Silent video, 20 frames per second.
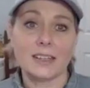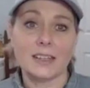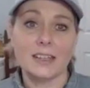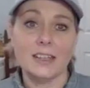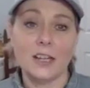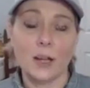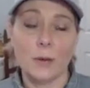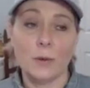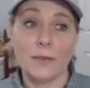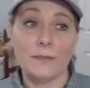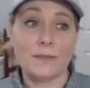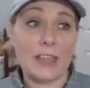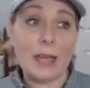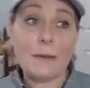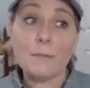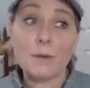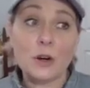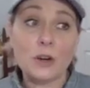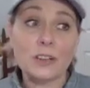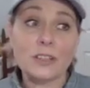if
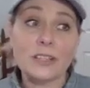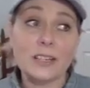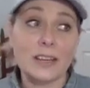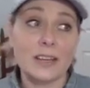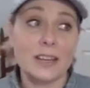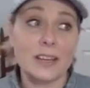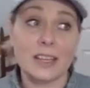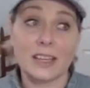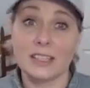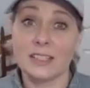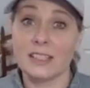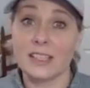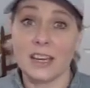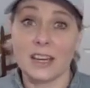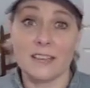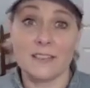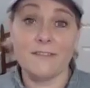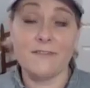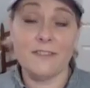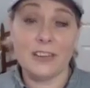that person is going
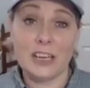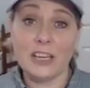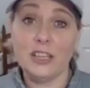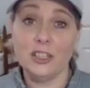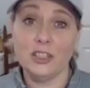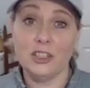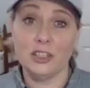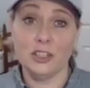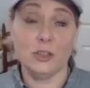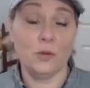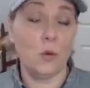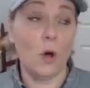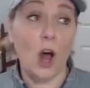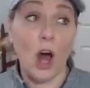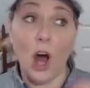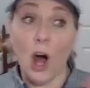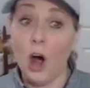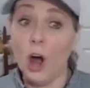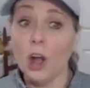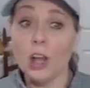to feed you
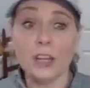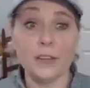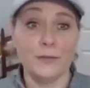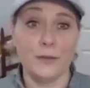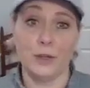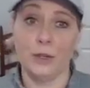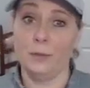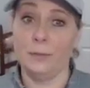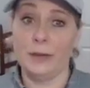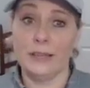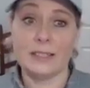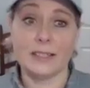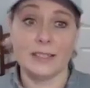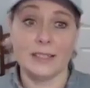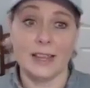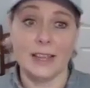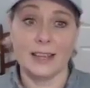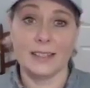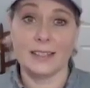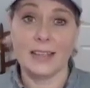all of your
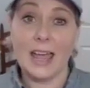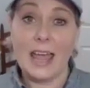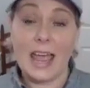business